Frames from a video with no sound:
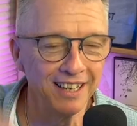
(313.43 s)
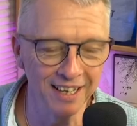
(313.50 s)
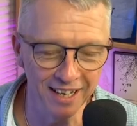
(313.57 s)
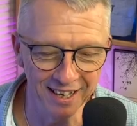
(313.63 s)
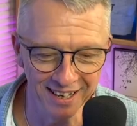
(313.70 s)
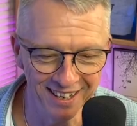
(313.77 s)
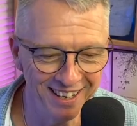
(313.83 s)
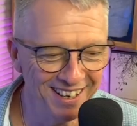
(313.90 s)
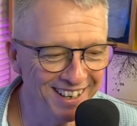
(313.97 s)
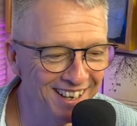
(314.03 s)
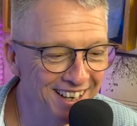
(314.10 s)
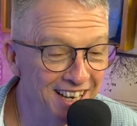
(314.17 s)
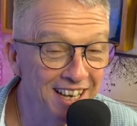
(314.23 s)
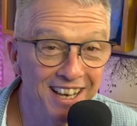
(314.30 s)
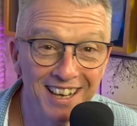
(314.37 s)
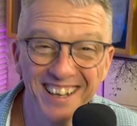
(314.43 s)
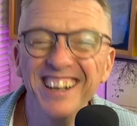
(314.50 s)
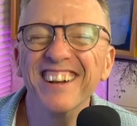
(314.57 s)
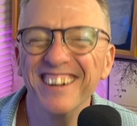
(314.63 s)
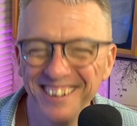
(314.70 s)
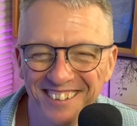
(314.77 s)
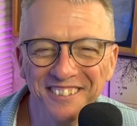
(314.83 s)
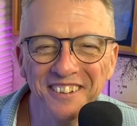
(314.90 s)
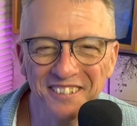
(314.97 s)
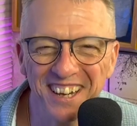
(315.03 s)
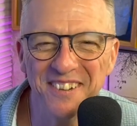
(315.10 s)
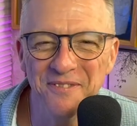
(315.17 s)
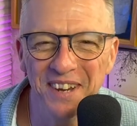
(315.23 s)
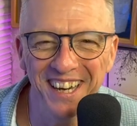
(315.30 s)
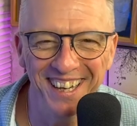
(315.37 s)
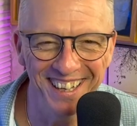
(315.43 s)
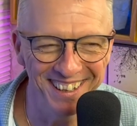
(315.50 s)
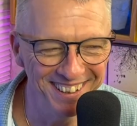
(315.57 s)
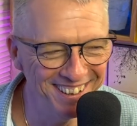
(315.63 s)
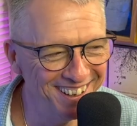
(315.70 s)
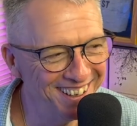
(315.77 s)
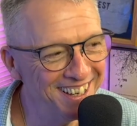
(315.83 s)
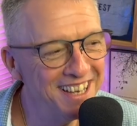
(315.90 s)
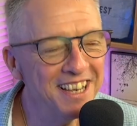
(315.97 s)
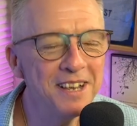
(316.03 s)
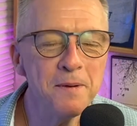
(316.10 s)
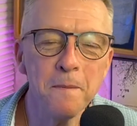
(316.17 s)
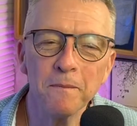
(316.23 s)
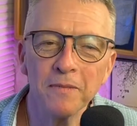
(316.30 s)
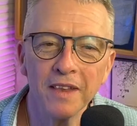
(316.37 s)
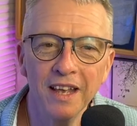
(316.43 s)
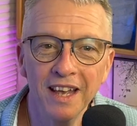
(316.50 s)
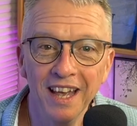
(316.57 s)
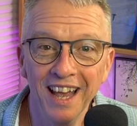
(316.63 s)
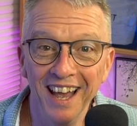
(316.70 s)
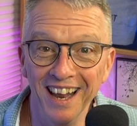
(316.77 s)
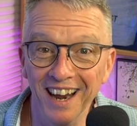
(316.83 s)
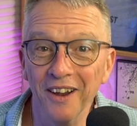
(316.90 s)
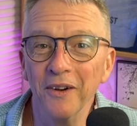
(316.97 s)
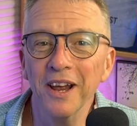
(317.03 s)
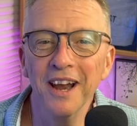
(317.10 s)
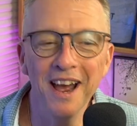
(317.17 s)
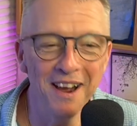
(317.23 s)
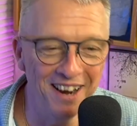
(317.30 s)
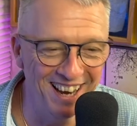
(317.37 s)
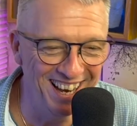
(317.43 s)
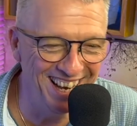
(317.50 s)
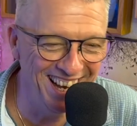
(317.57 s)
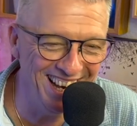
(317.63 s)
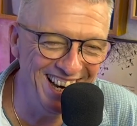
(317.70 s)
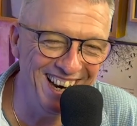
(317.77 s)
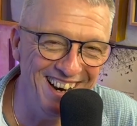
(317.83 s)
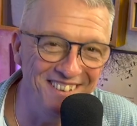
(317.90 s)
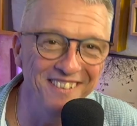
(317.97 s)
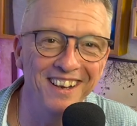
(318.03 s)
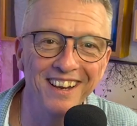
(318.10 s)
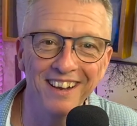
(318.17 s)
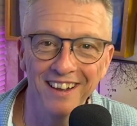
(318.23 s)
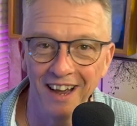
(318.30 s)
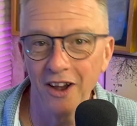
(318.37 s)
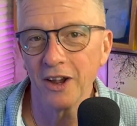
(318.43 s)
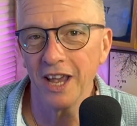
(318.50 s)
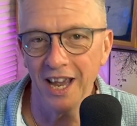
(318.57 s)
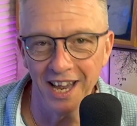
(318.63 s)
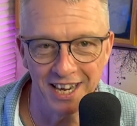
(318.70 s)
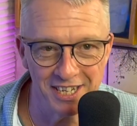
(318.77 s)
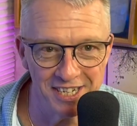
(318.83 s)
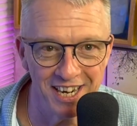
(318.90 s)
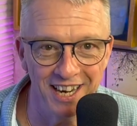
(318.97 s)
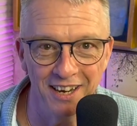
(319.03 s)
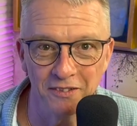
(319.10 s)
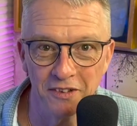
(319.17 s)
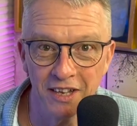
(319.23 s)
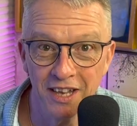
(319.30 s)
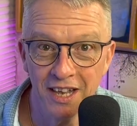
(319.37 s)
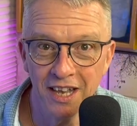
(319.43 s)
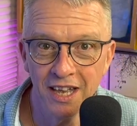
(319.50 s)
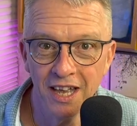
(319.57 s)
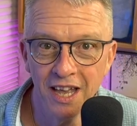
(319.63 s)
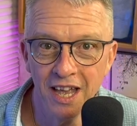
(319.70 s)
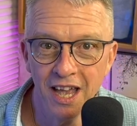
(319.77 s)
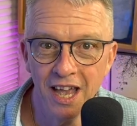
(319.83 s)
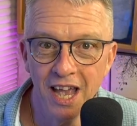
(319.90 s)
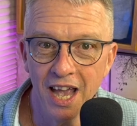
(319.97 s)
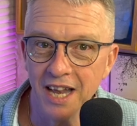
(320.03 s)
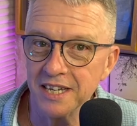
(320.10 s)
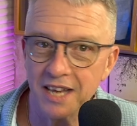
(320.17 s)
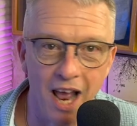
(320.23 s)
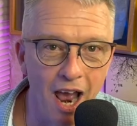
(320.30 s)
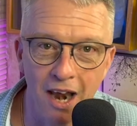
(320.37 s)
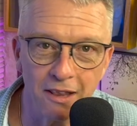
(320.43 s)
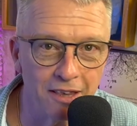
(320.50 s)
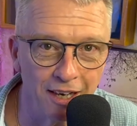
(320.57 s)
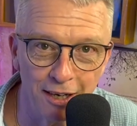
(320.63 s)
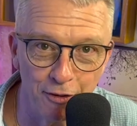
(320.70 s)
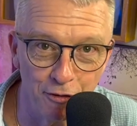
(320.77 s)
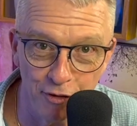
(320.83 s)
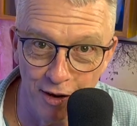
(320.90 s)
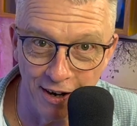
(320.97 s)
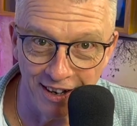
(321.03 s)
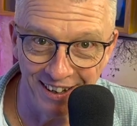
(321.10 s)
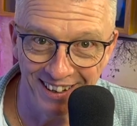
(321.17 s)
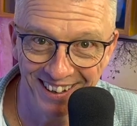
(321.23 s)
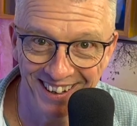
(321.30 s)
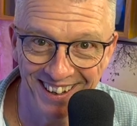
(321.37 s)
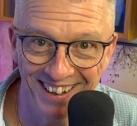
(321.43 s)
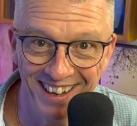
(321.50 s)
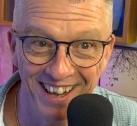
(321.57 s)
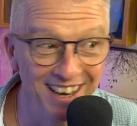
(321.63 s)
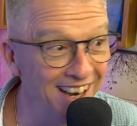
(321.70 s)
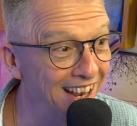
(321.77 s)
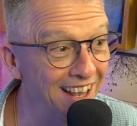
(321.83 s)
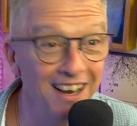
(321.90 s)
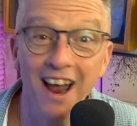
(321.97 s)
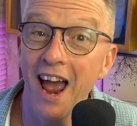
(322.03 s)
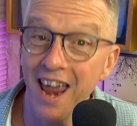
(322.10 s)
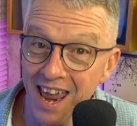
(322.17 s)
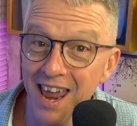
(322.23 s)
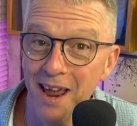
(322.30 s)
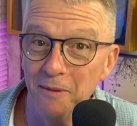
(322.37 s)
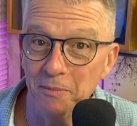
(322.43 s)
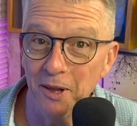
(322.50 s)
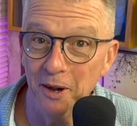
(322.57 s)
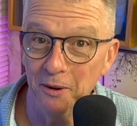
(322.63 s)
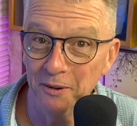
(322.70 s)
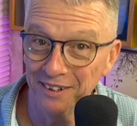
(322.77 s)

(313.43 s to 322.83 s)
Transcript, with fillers: Yeah. Comedian. And I went out, i was like, okay, I shaved. And he said, I don't think you're funny. And and I am though.